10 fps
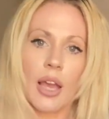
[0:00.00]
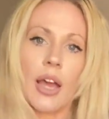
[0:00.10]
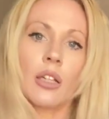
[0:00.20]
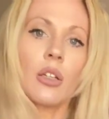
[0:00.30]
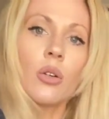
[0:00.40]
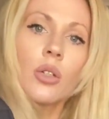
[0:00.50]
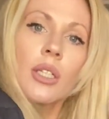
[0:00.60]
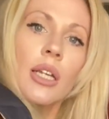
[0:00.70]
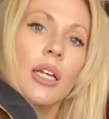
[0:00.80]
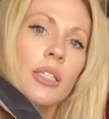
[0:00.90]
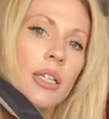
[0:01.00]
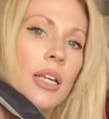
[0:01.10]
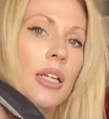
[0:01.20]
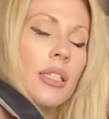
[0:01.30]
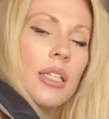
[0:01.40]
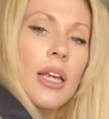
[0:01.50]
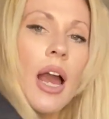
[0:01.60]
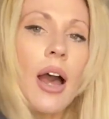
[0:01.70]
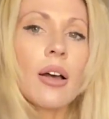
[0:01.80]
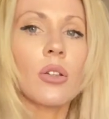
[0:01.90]
and loosen it easy
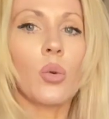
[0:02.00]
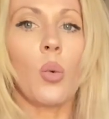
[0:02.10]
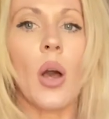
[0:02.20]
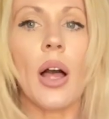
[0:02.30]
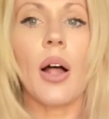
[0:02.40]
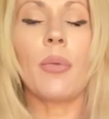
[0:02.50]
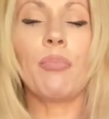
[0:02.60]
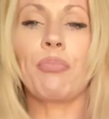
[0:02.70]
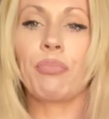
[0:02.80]
as well.